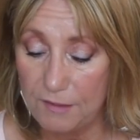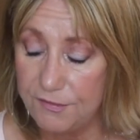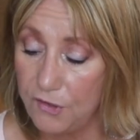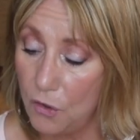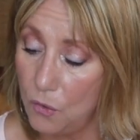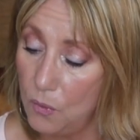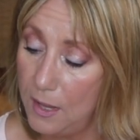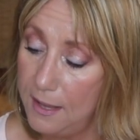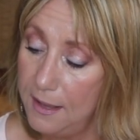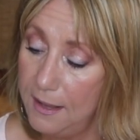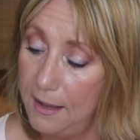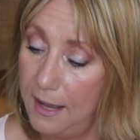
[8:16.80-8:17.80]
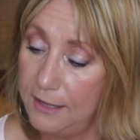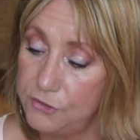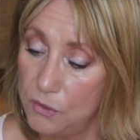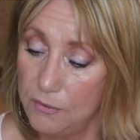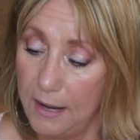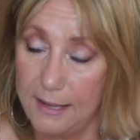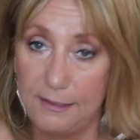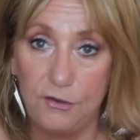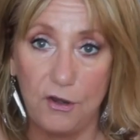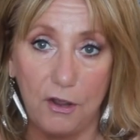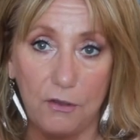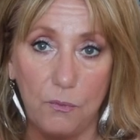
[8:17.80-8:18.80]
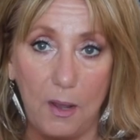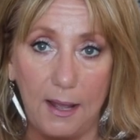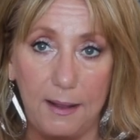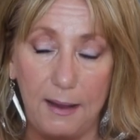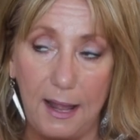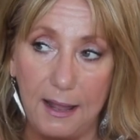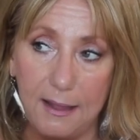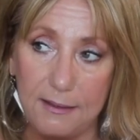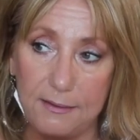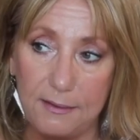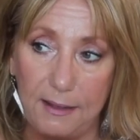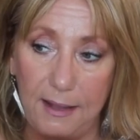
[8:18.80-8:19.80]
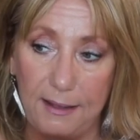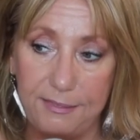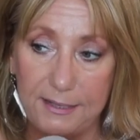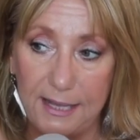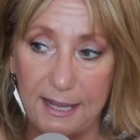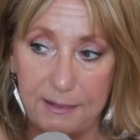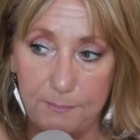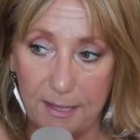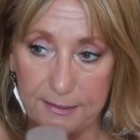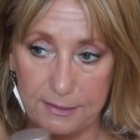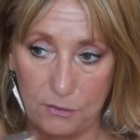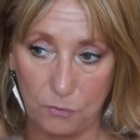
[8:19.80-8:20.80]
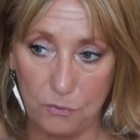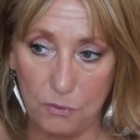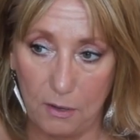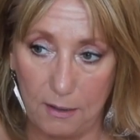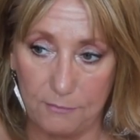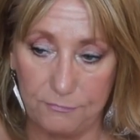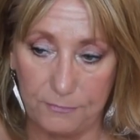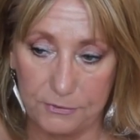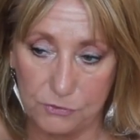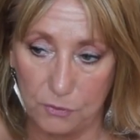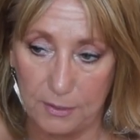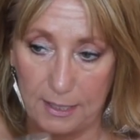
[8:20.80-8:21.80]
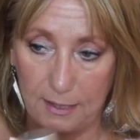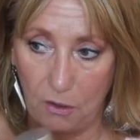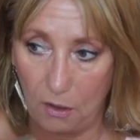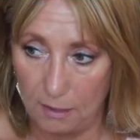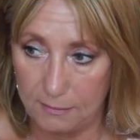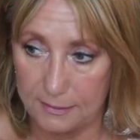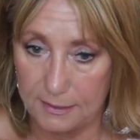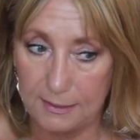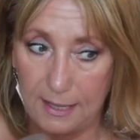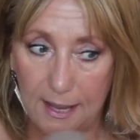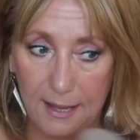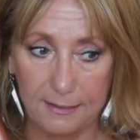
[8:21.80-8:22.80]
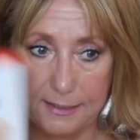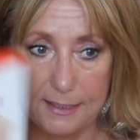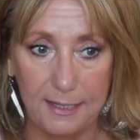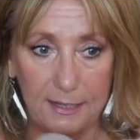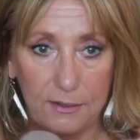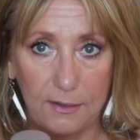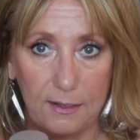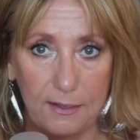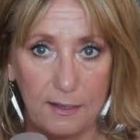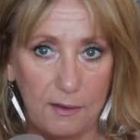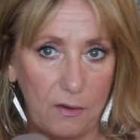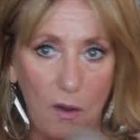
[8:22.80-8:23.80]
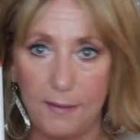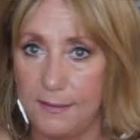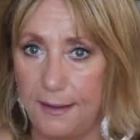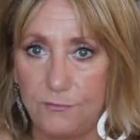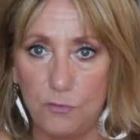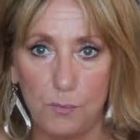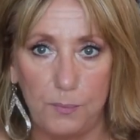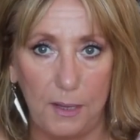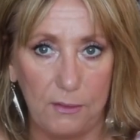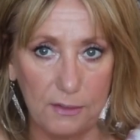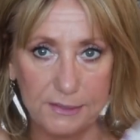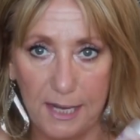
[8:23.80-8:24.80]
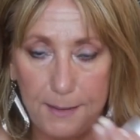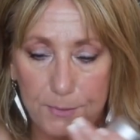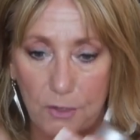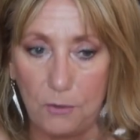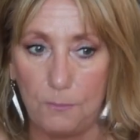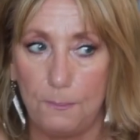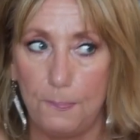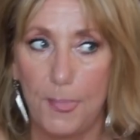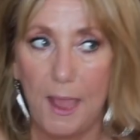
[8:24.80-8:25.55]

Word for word: So Adore, you know, I, I, I think I had met the owner of Adore, Holly, at, in a an online group a long time ago.